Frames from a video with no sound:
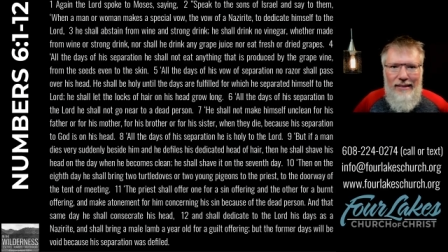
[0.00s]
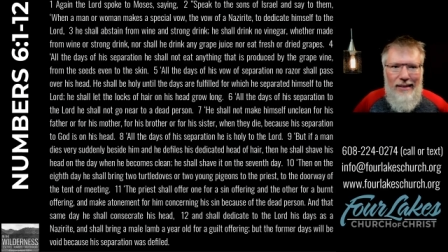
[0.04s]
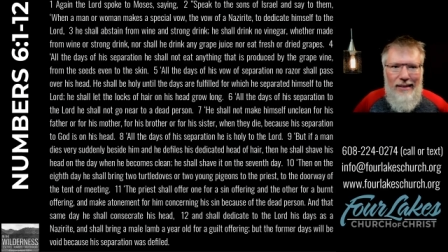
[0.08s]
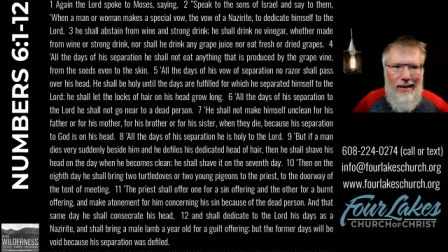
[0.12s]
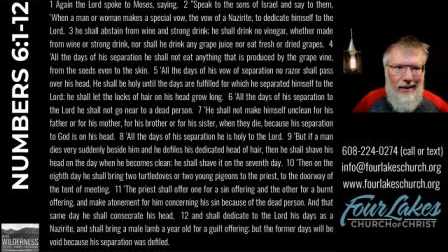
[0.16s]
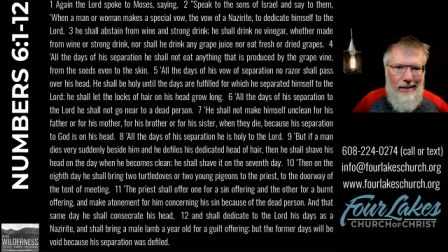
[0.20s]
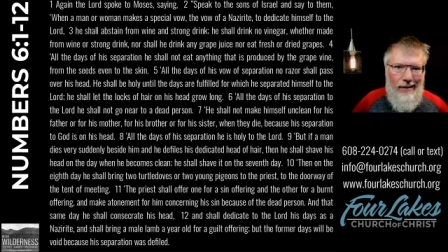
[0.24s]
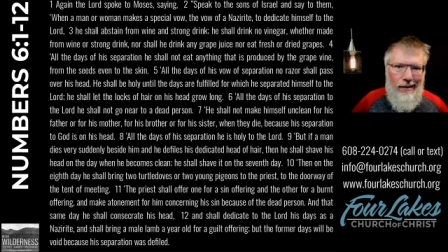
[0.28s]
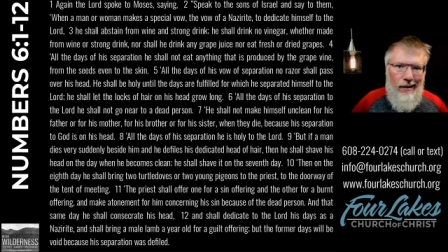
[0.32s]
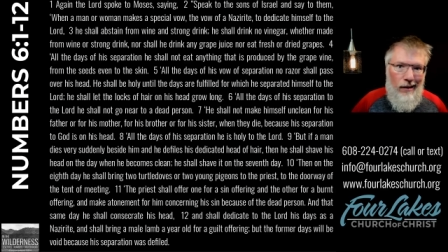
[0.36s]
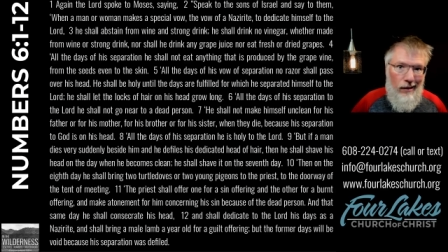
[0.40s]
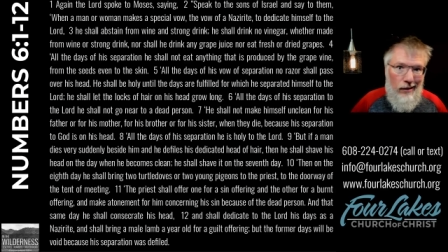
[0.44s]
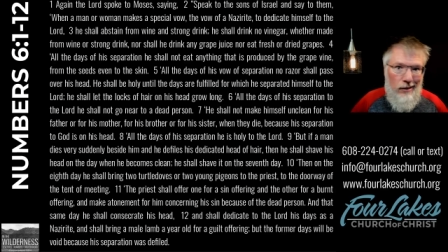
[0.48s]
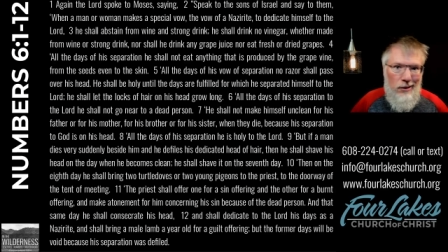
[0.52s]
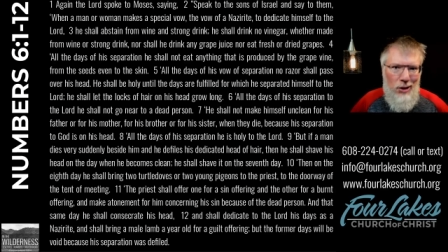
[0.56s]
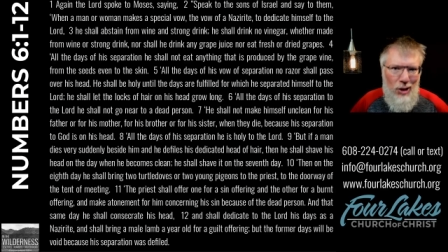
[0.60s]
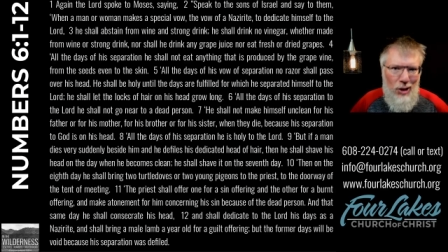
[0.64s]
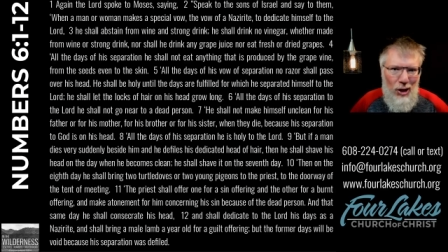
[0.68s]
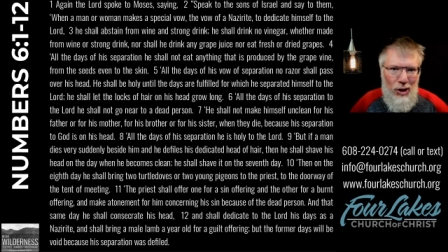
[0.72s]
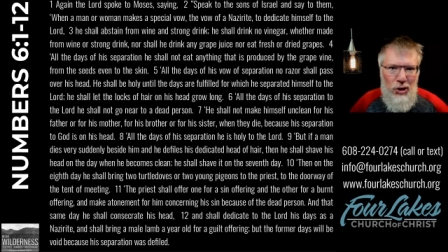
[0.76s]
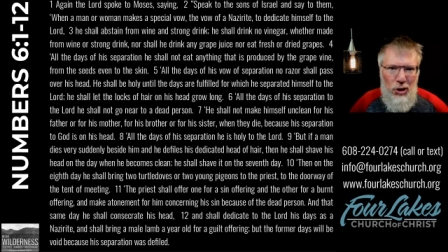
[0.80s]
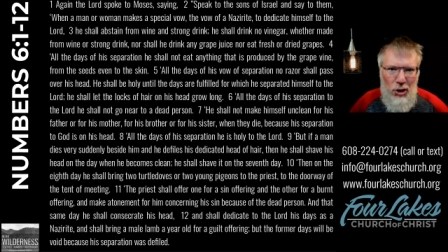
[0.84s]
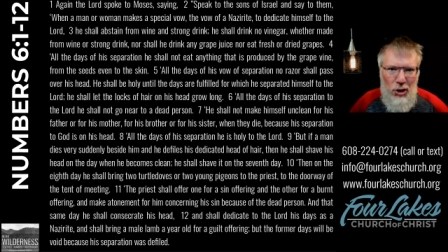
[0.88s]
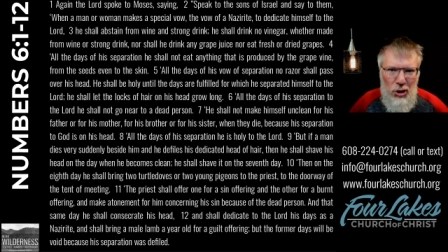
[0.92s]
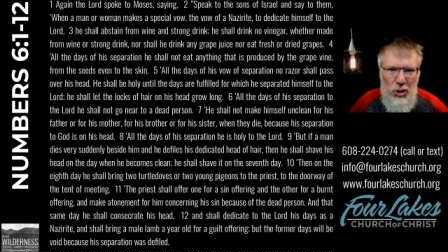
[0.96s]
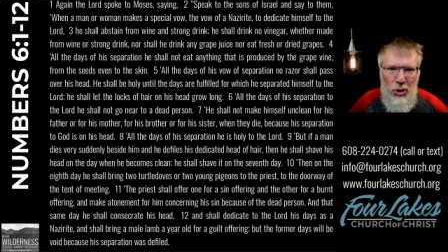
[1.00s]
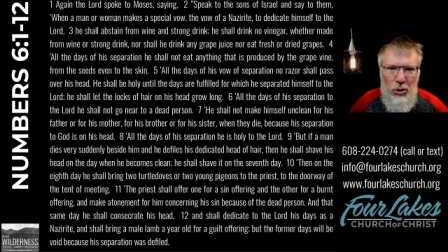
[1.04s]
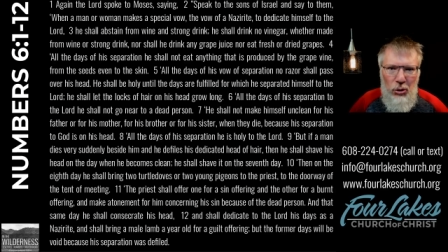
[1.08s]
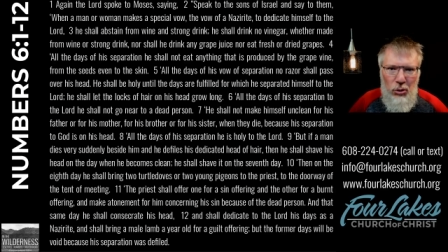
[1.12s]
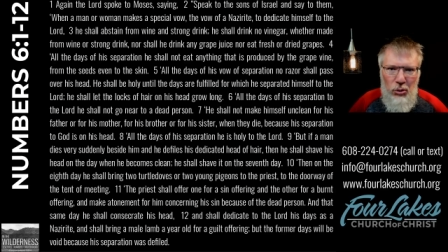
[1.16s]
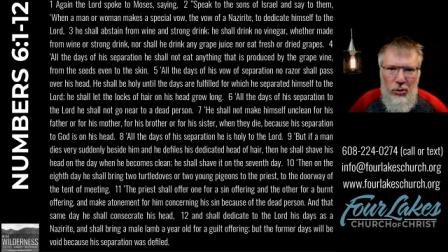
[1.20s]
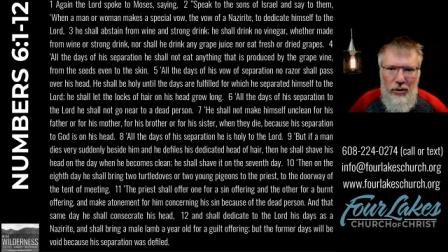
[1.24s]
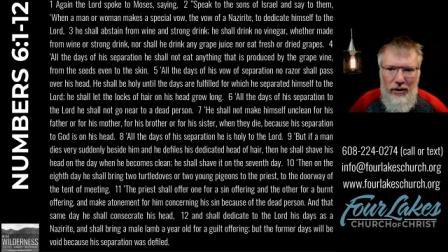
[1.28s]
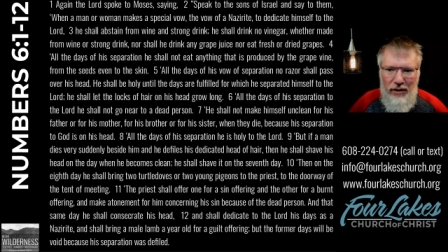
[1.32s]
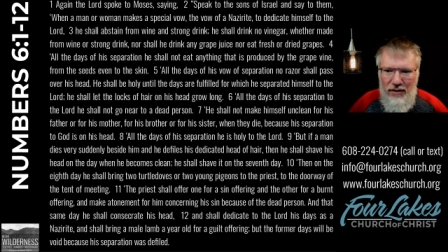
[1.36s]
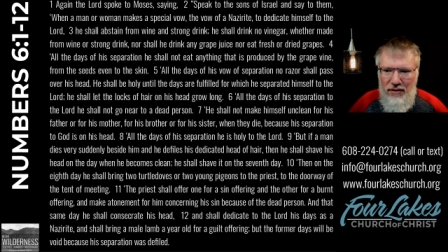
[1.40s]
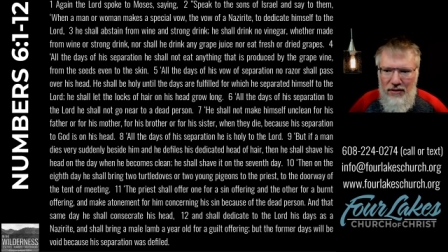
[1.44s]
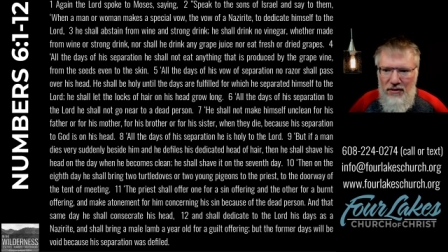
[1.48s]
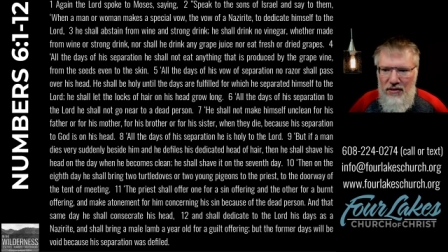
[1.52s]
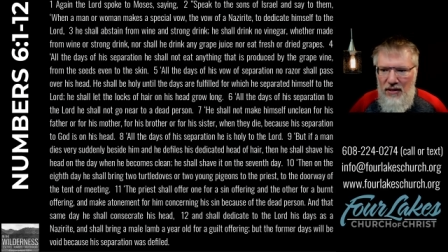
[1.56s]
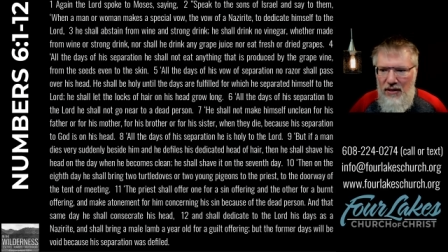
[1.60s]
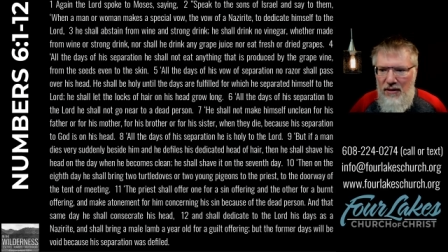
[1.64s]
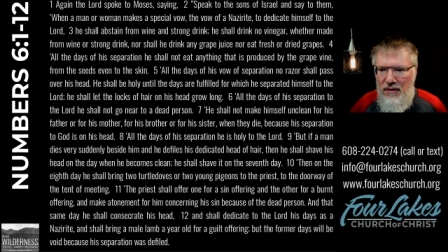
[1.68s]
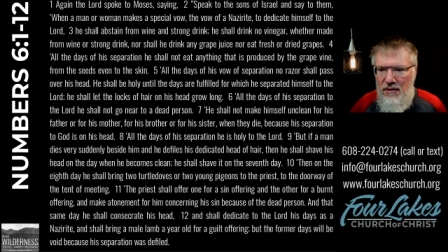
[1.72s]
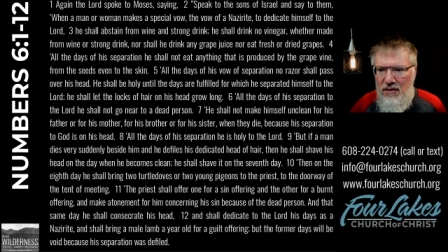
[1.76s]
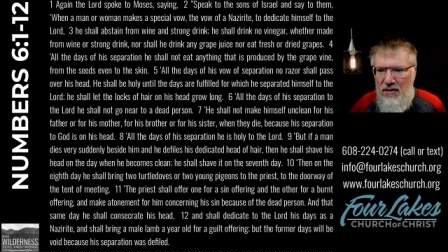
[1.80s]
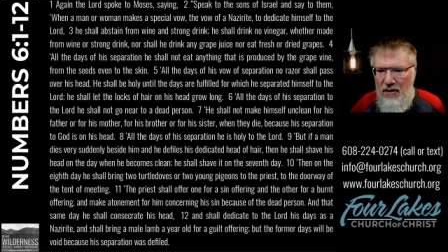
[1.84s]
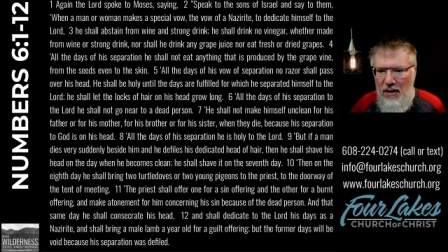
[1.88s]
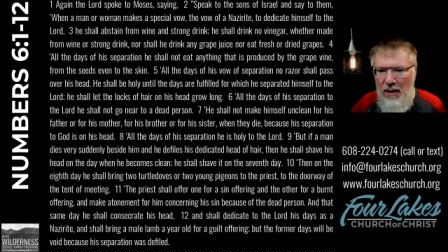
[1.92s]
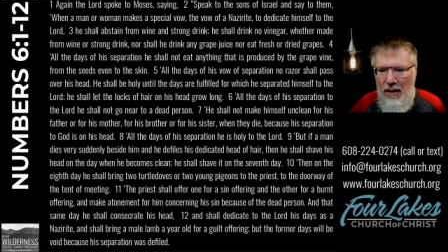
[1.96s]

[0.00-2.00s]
guy kind of touched you in a sense.